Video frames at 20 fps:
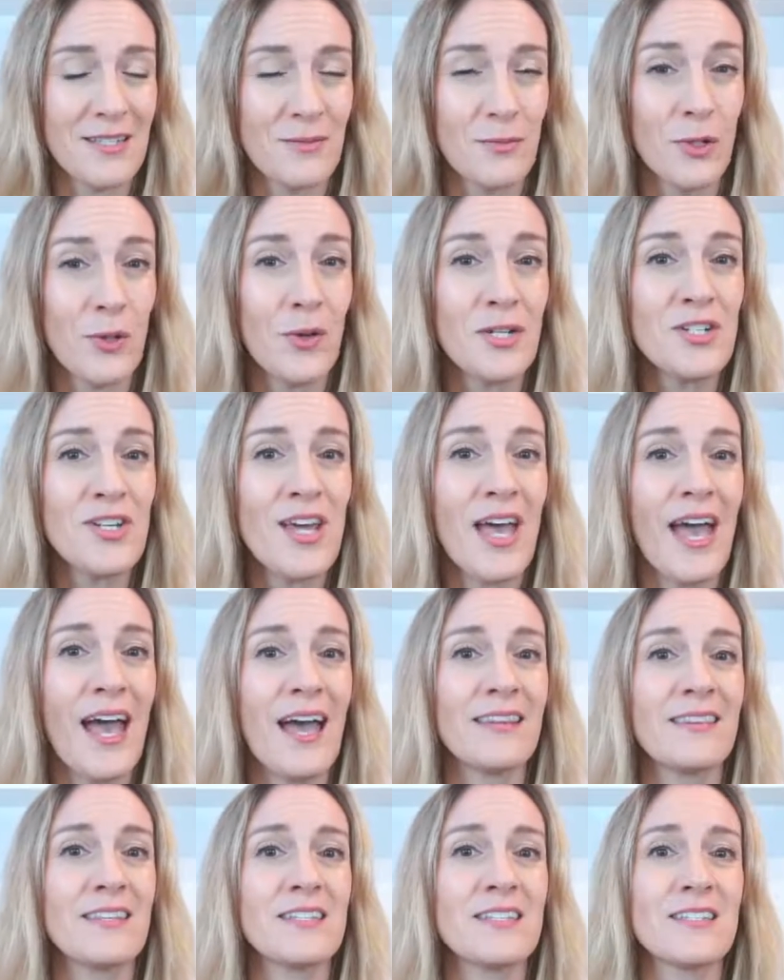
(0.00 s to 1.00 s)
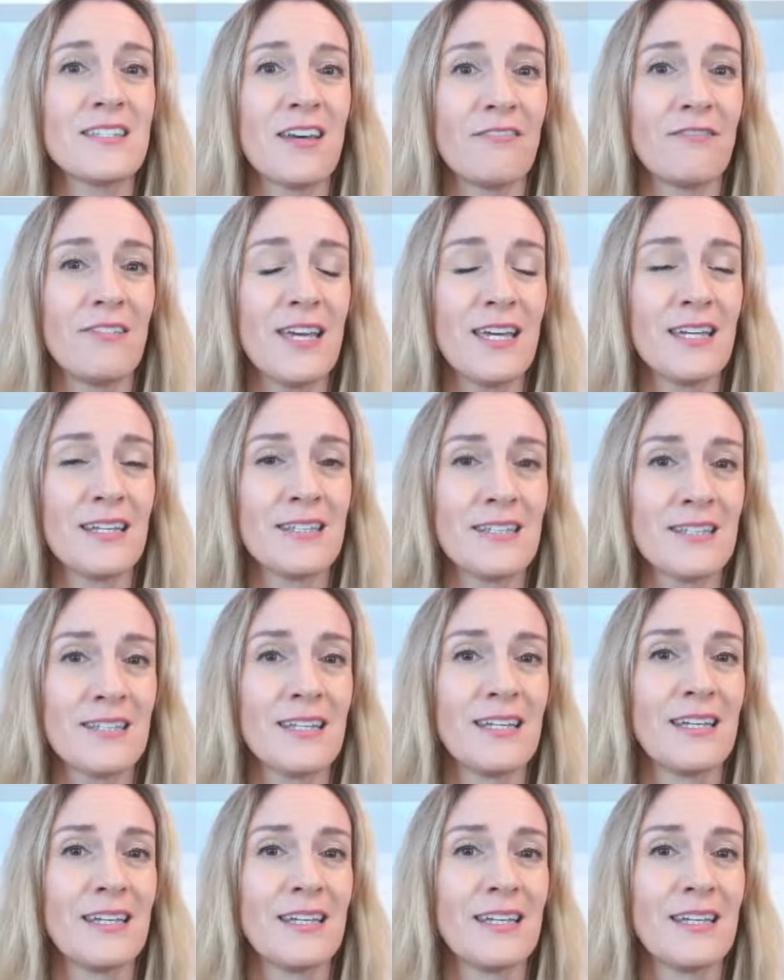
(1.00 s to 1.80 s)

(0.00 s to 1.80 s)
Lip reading: We're going to add the suffix